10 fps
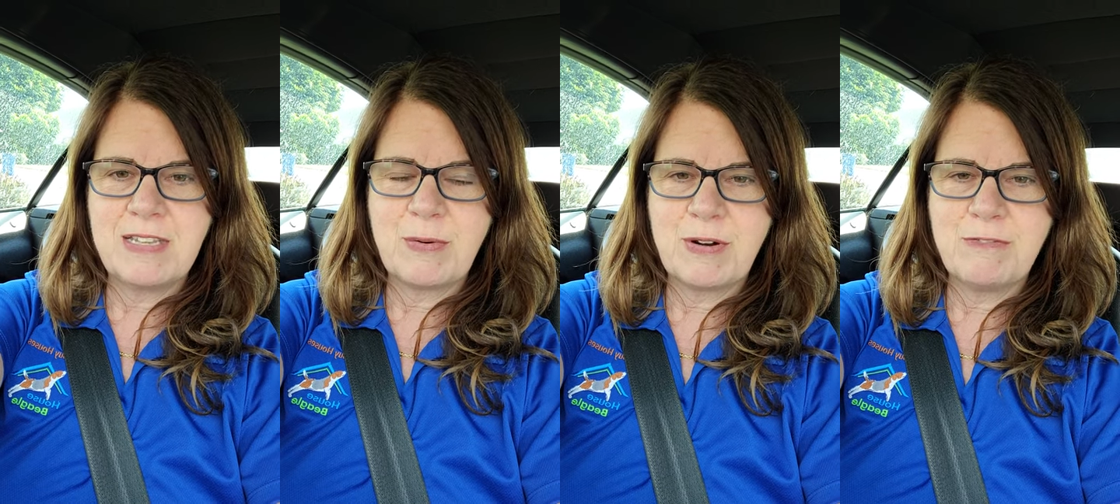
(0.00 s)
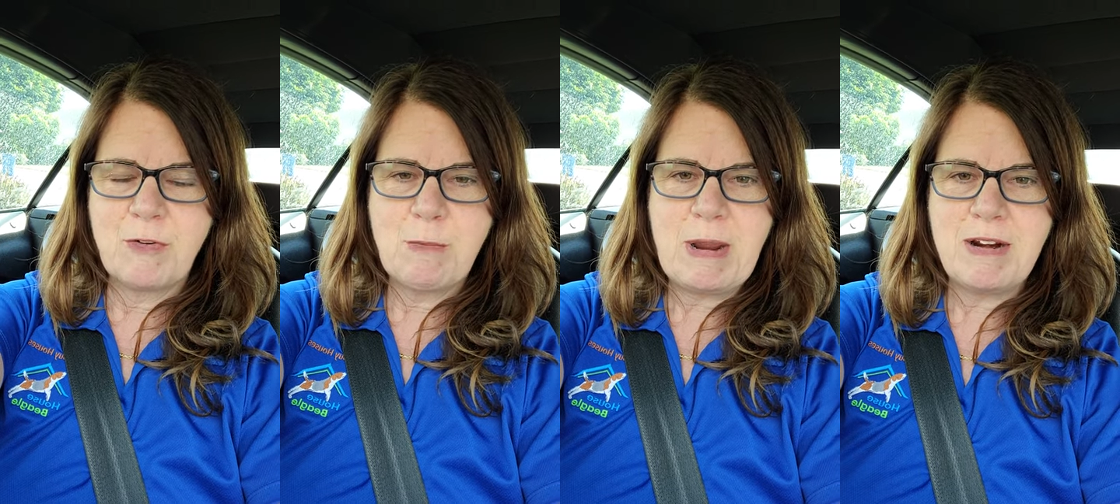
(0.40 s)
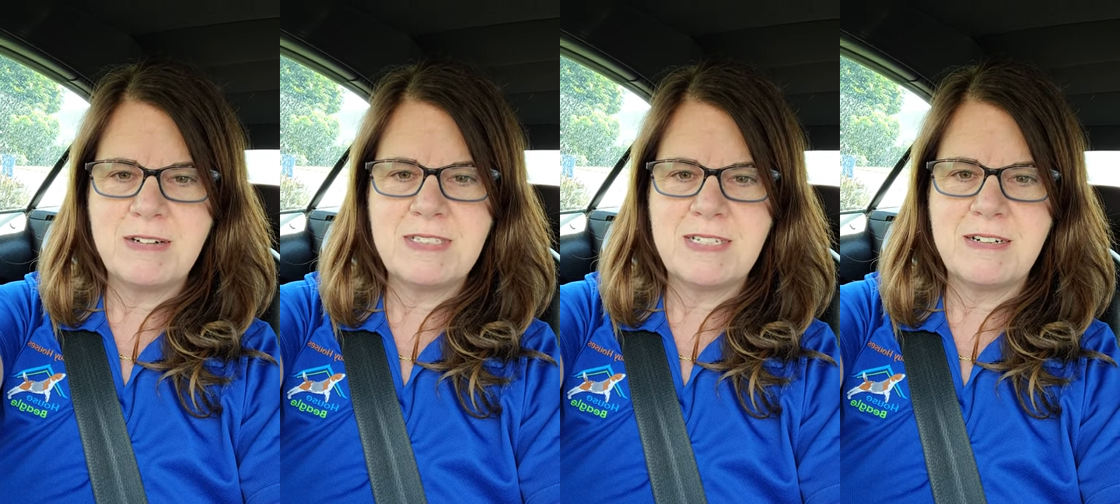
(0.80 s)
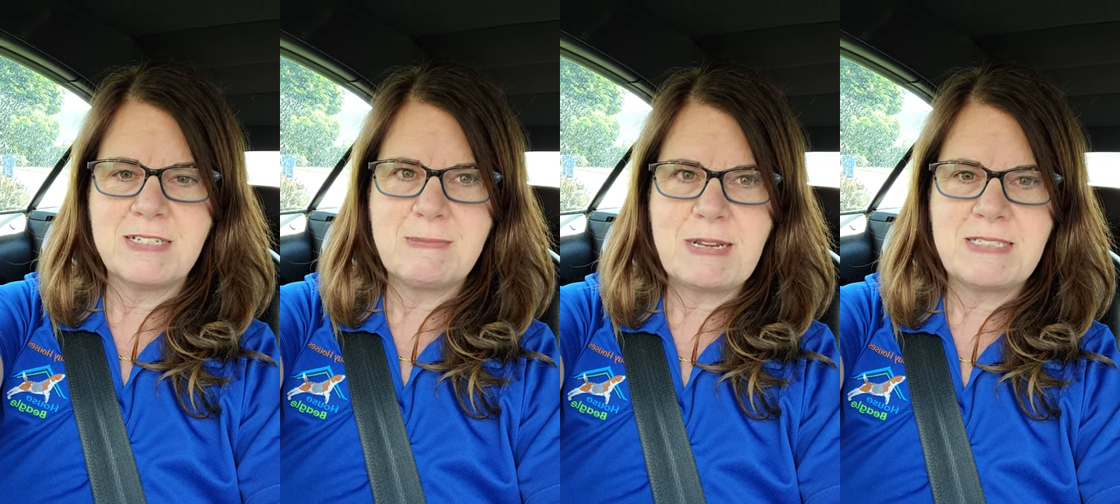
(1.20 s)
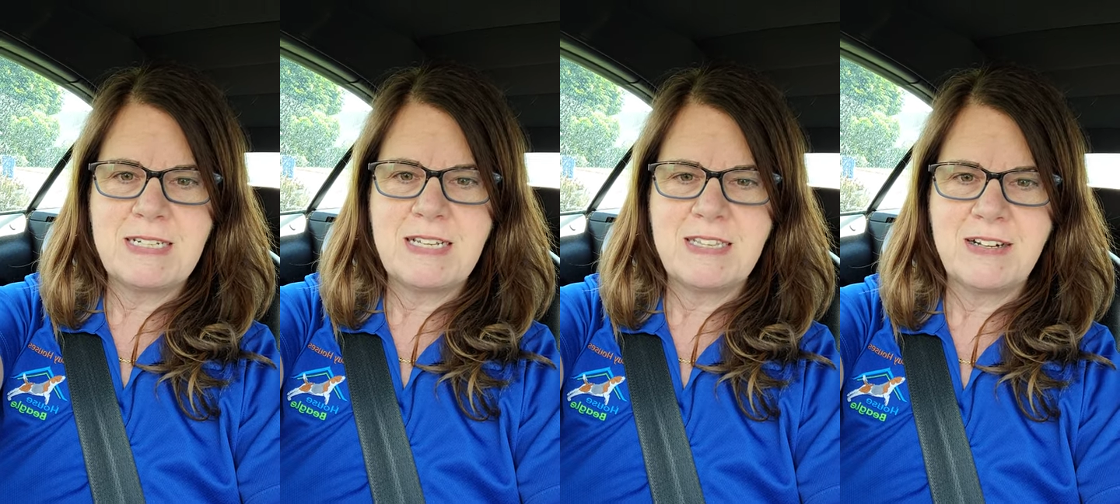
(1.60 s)
they were in forbearance and are
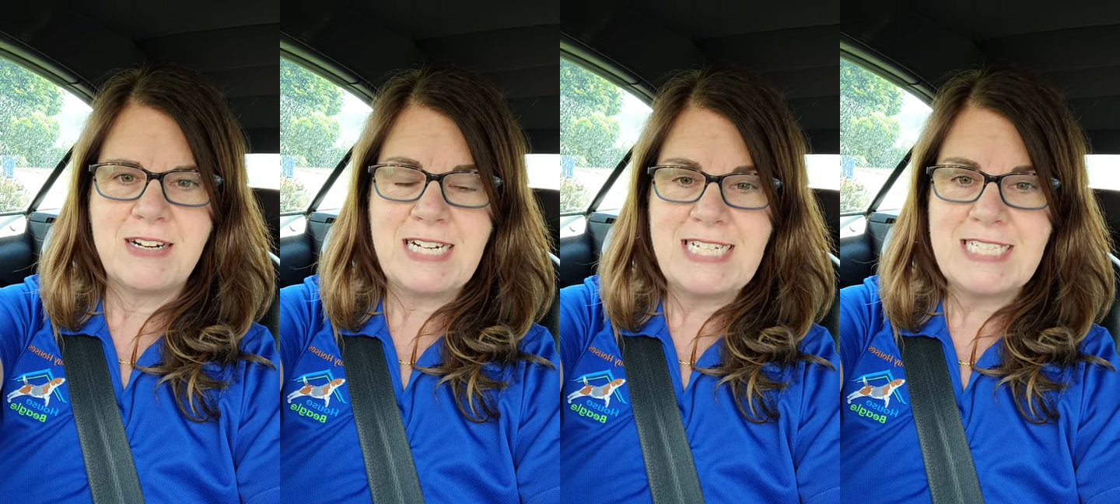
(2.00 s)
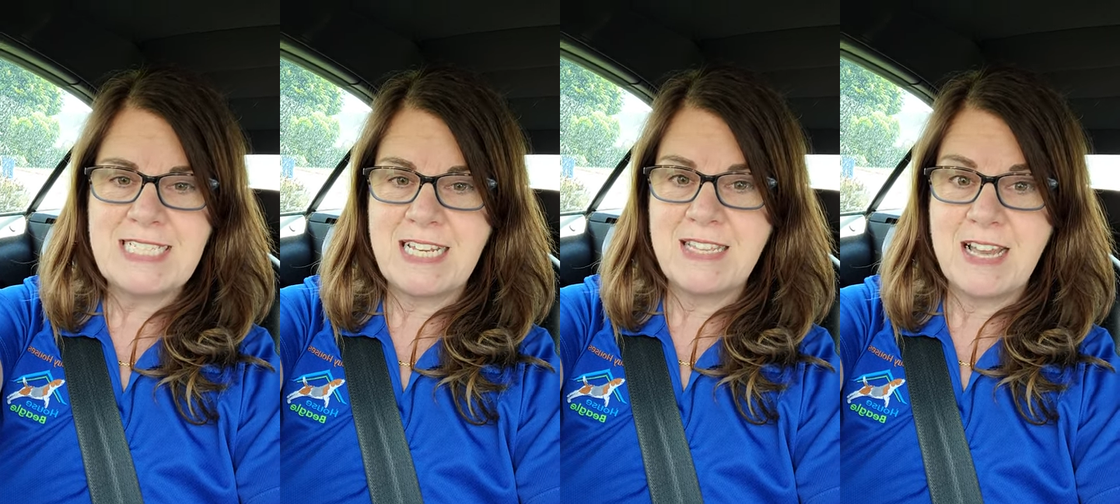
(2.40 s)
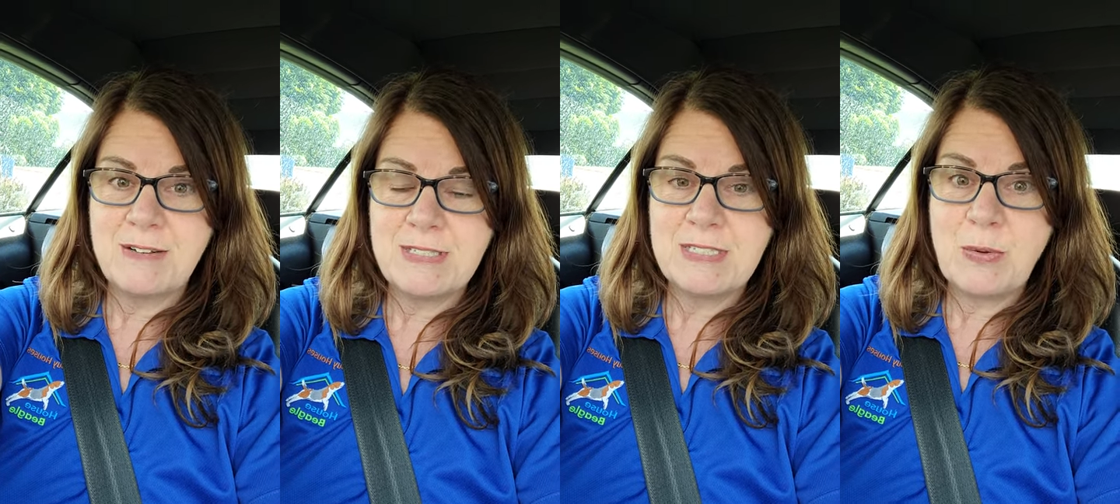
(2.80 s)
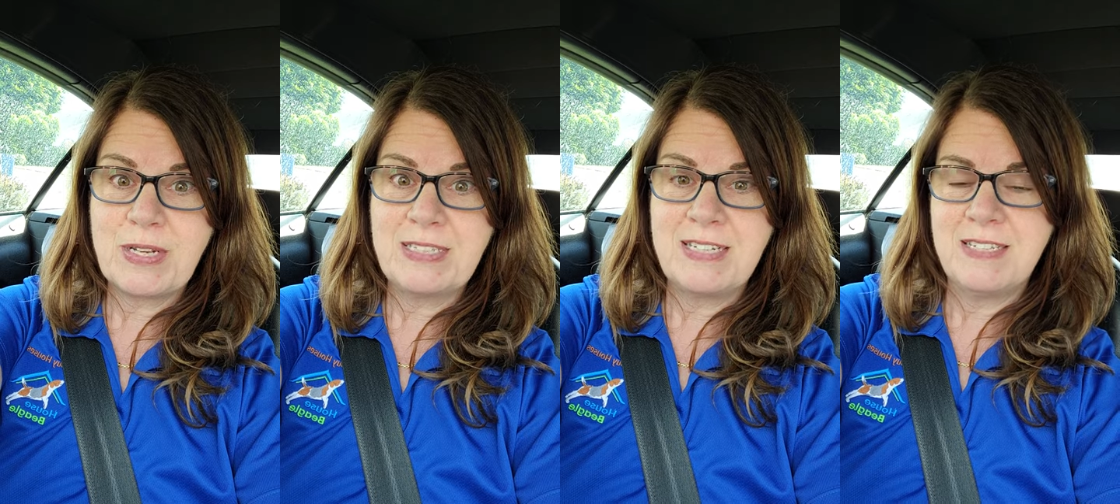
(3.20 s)
expecting that they're going to need to sell the house quickly.